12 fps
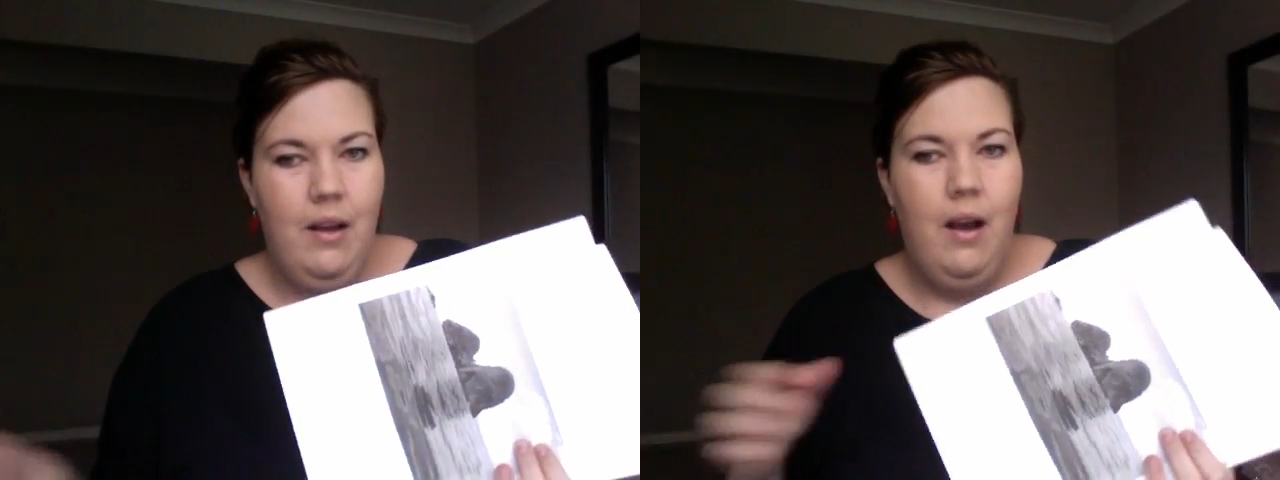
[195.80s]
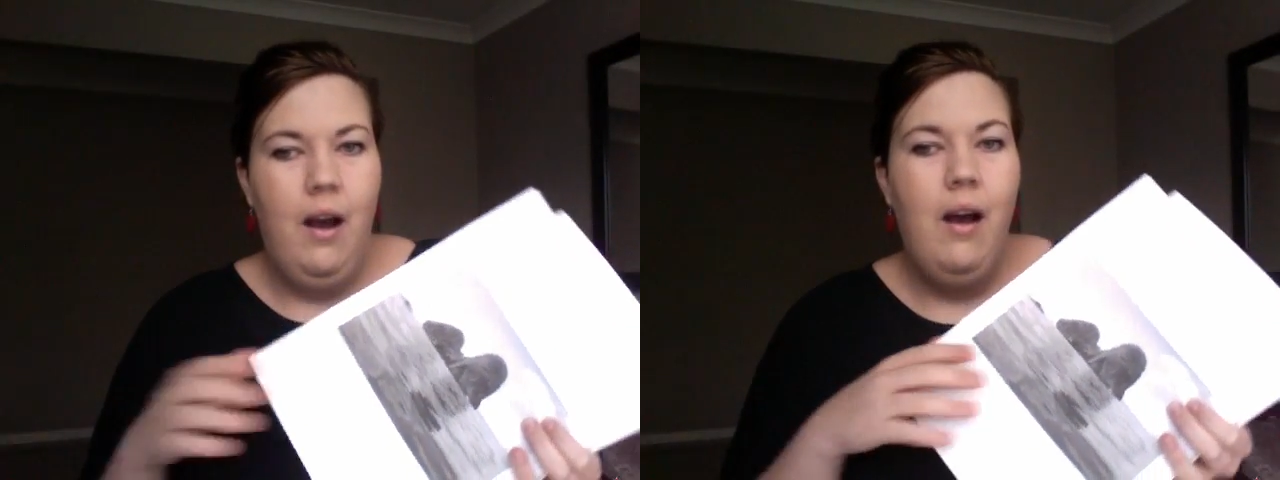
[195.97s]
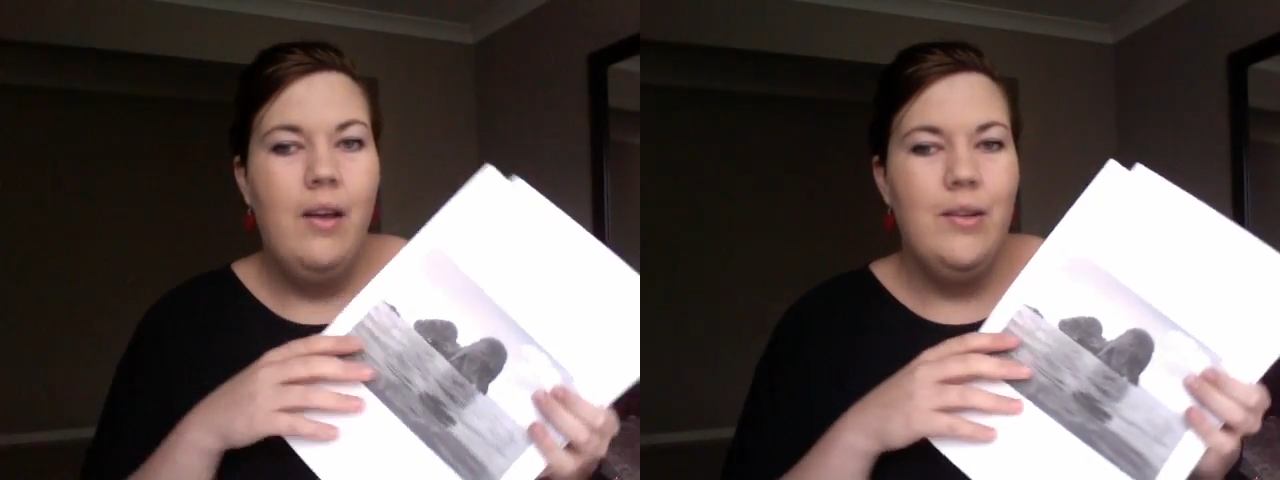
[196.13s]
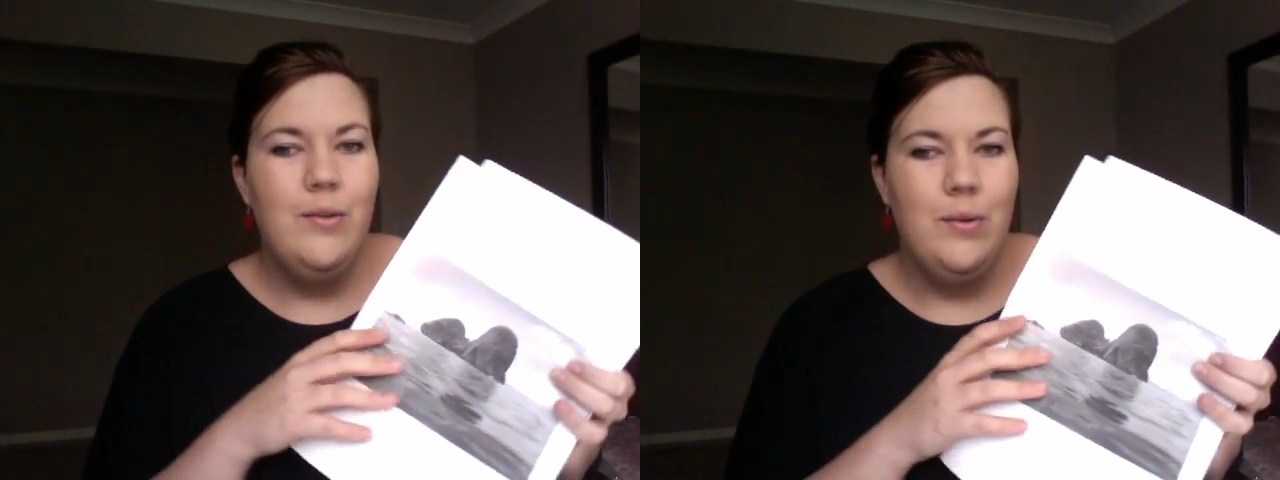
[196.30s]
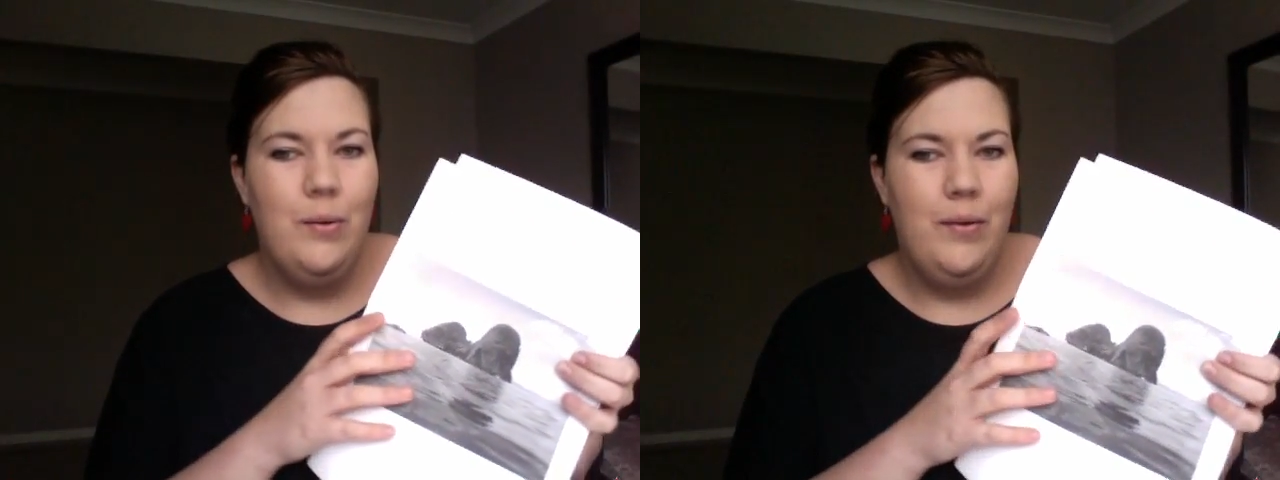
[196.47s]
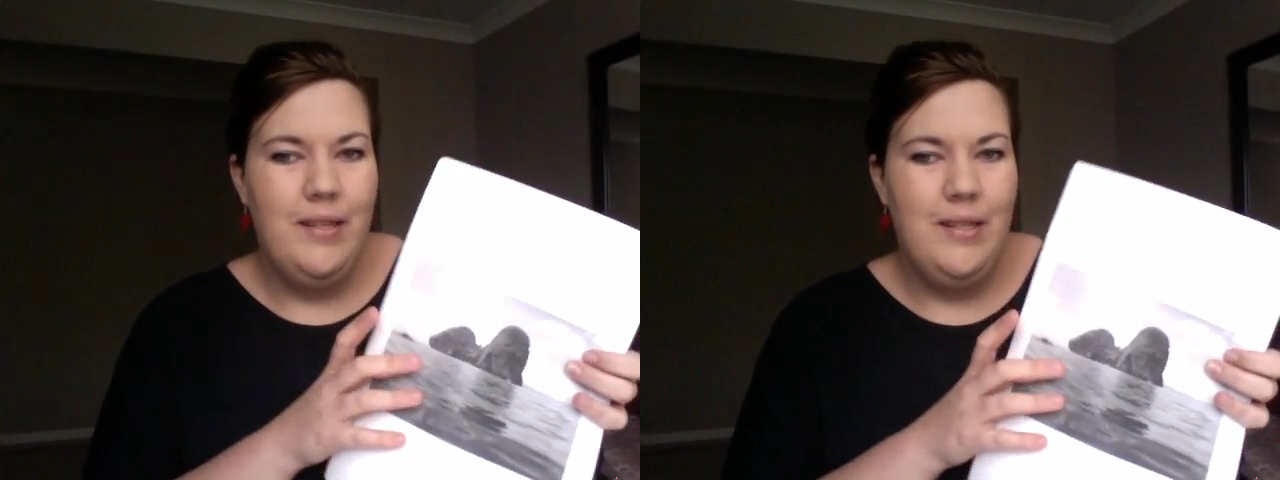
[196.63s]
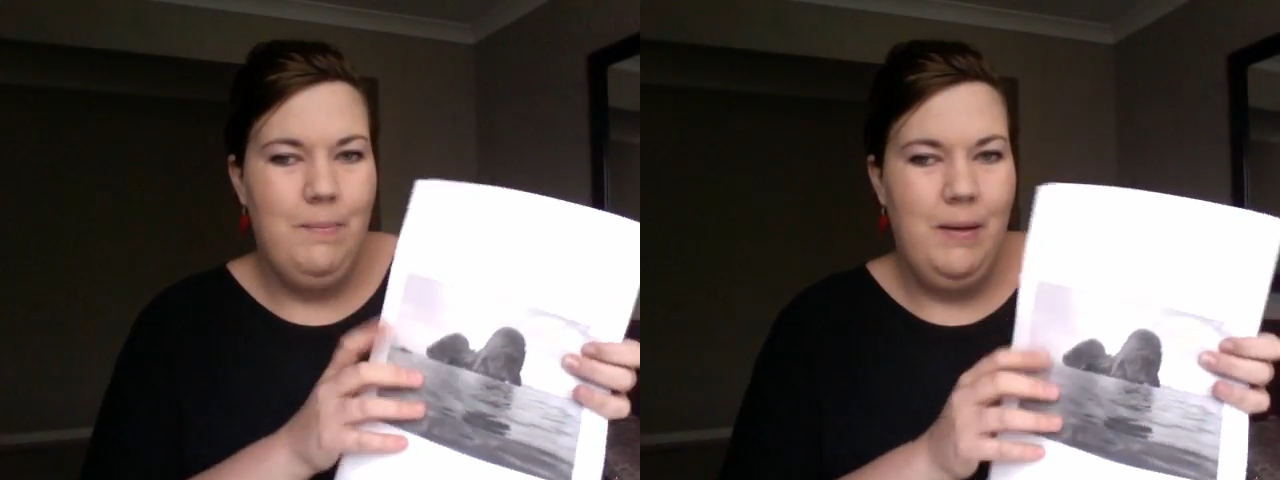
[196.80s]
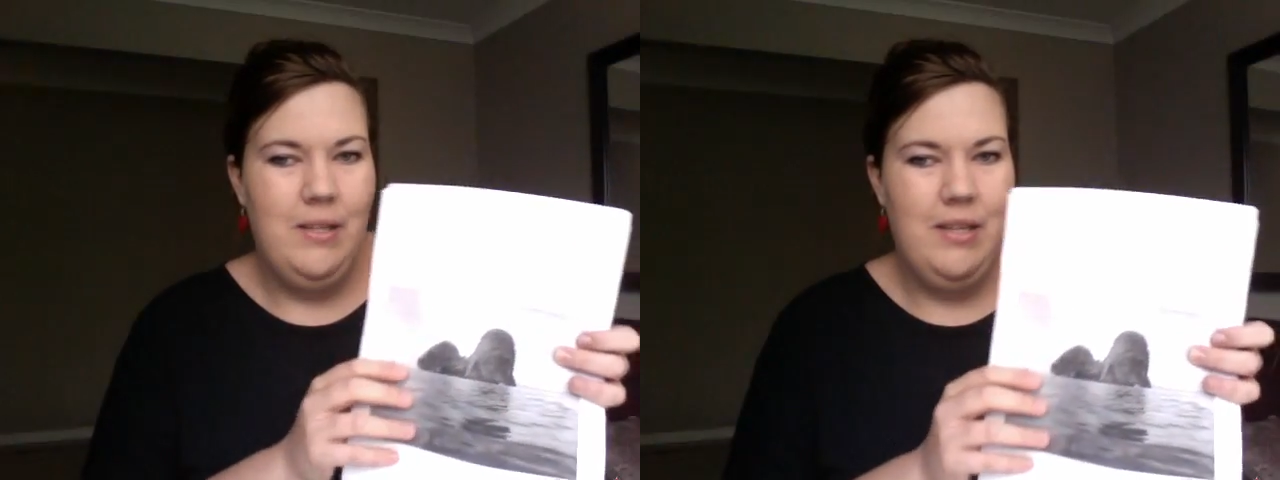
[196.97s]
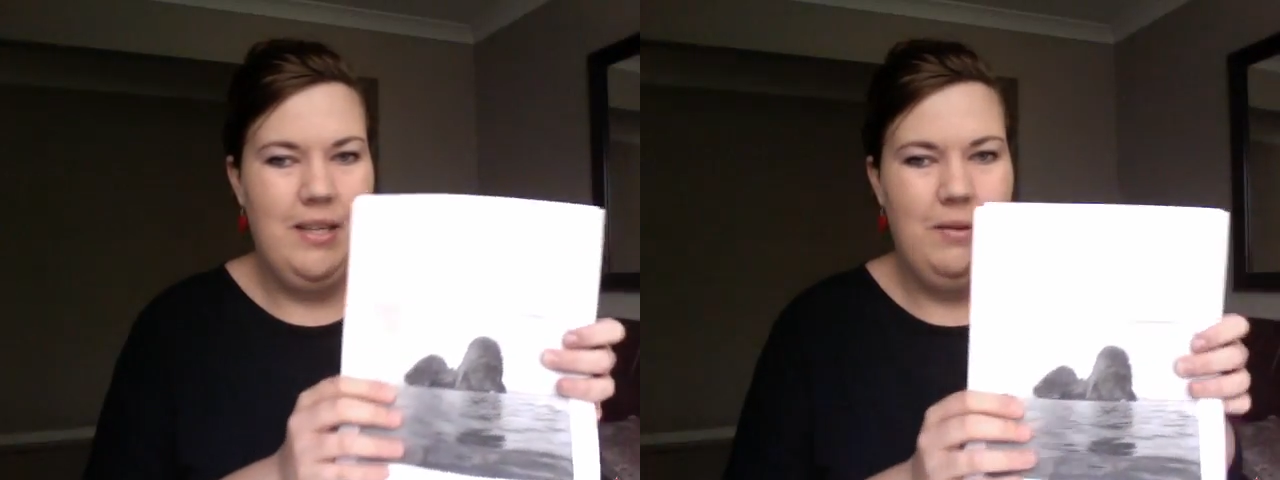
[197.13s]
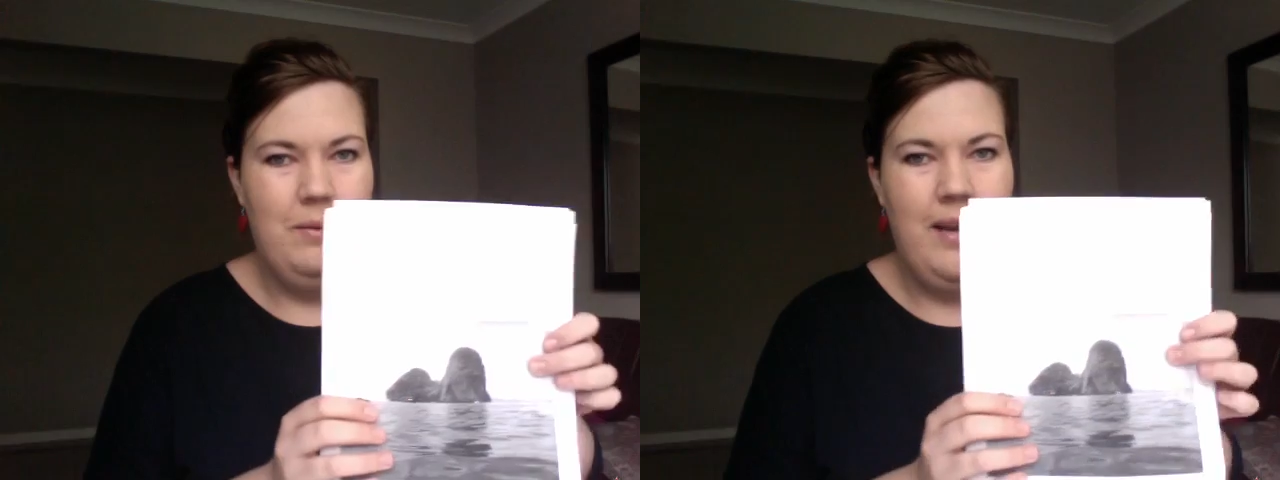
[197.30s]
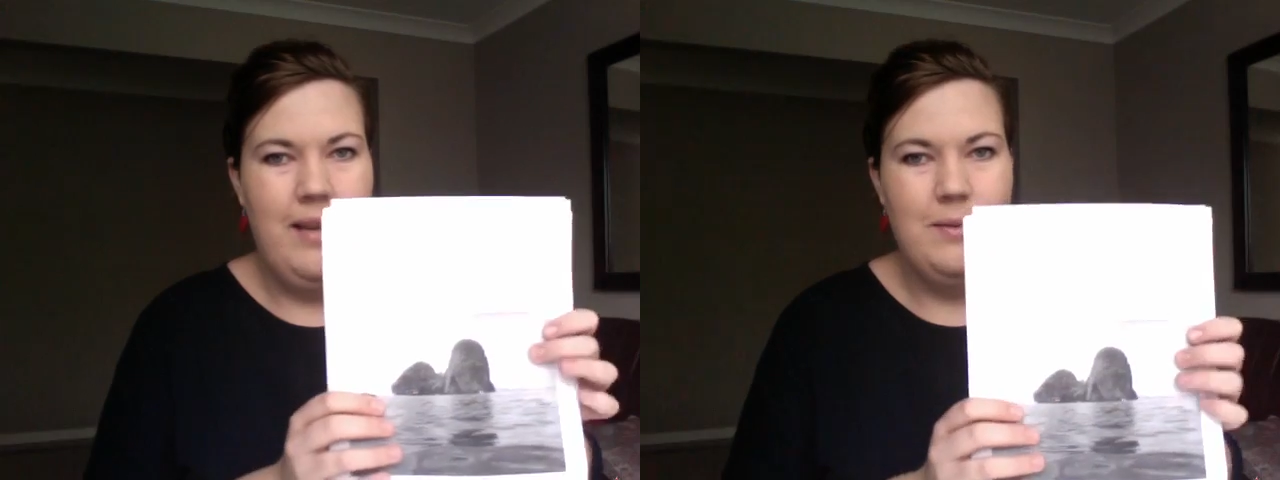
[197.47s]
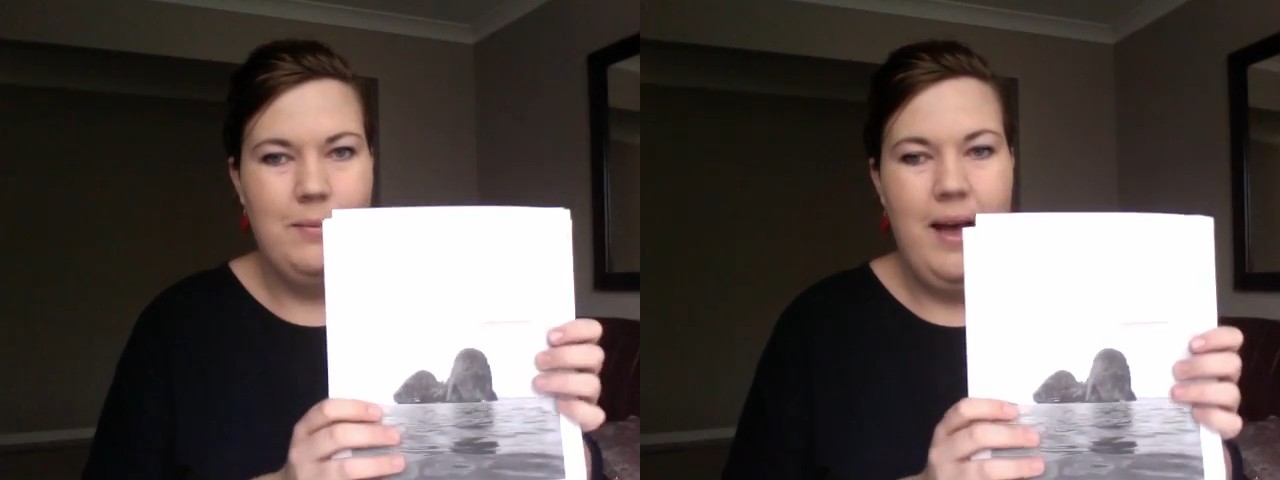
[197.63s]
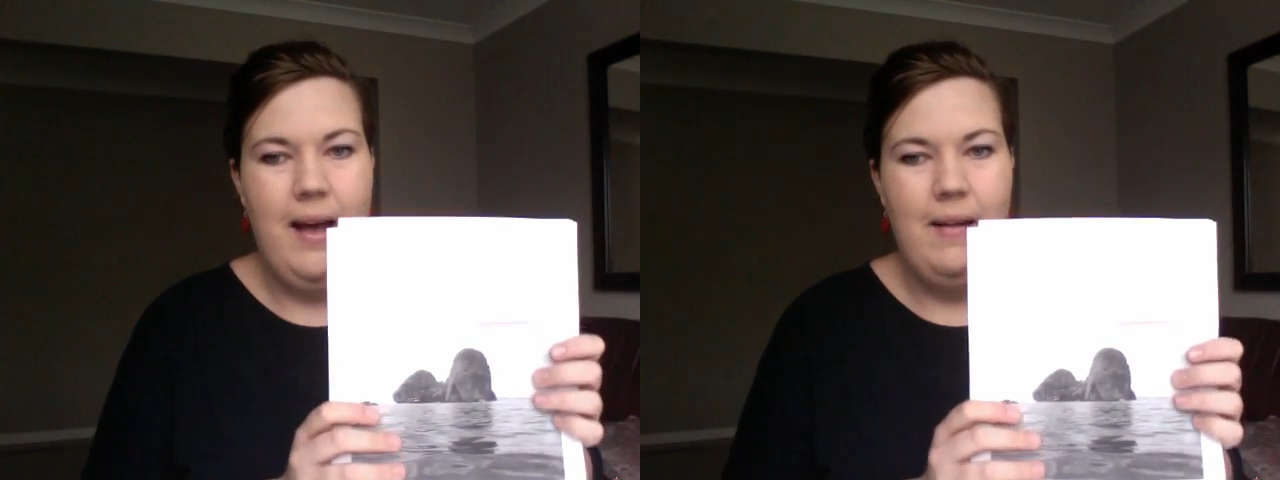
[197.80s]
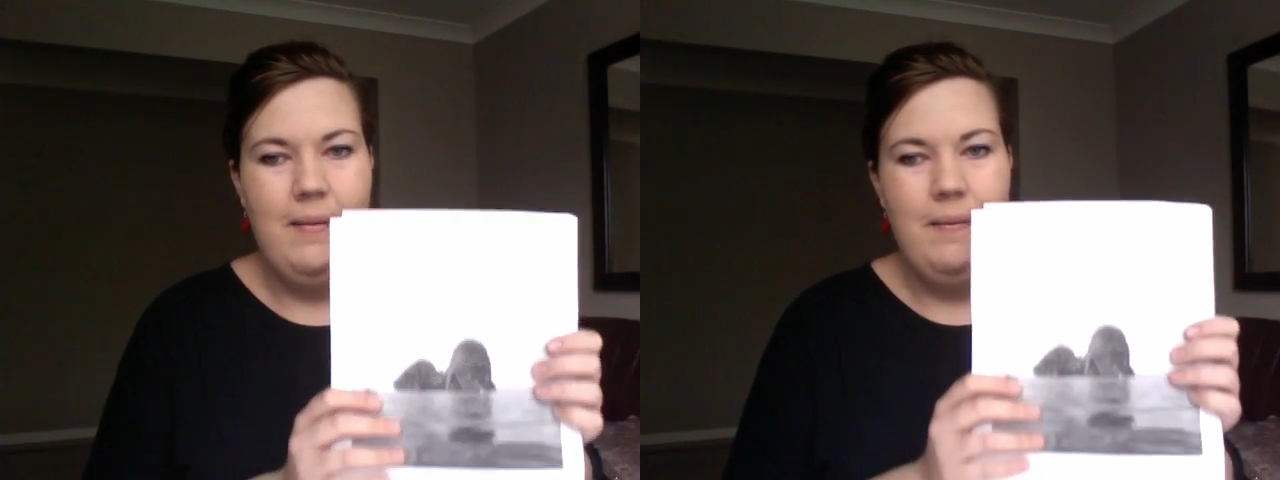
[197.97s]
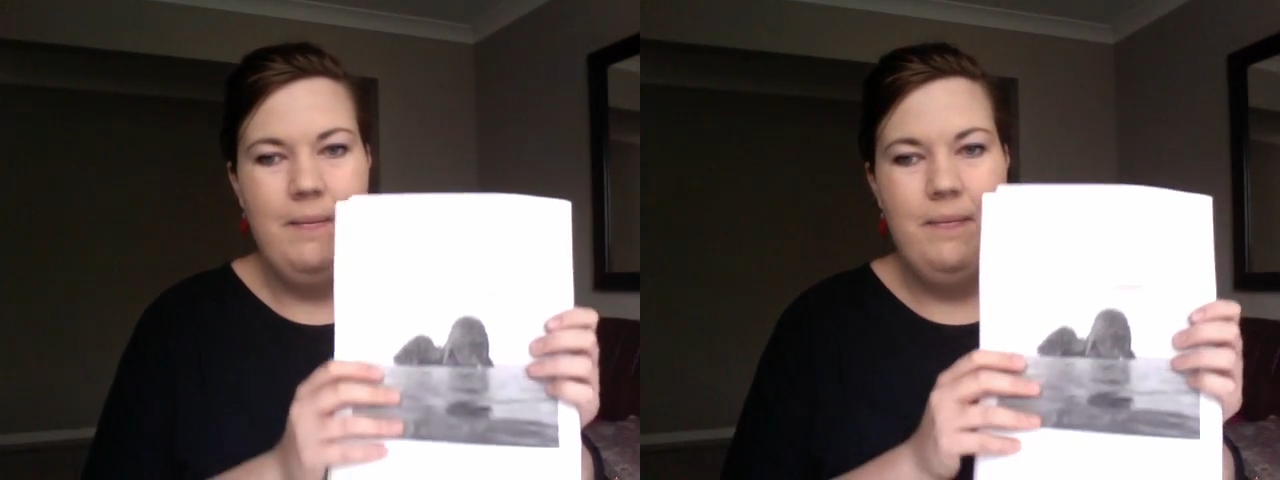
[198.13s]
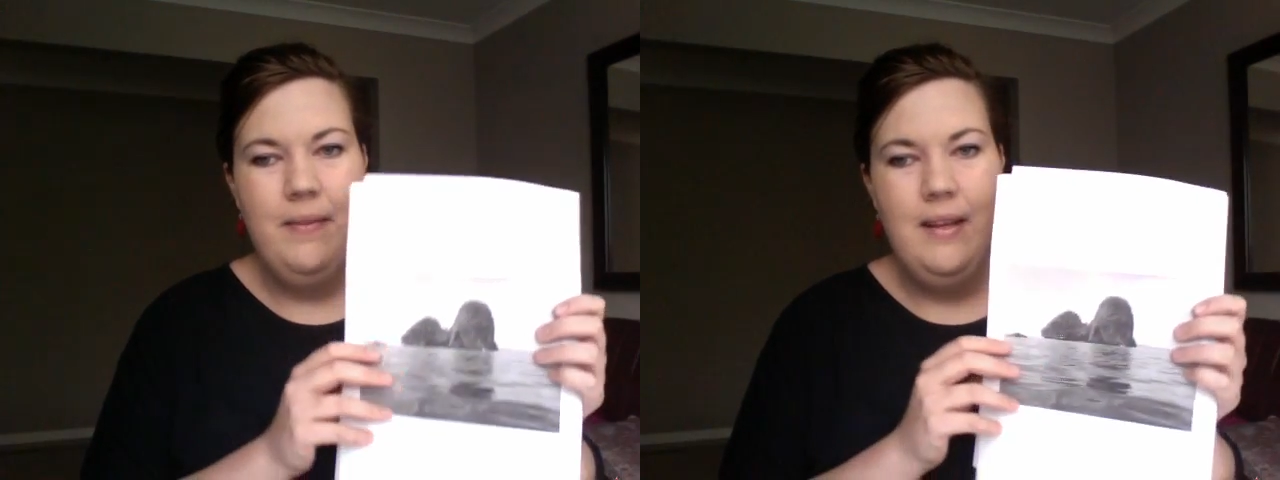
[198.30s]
Oh, you saw this picture as well.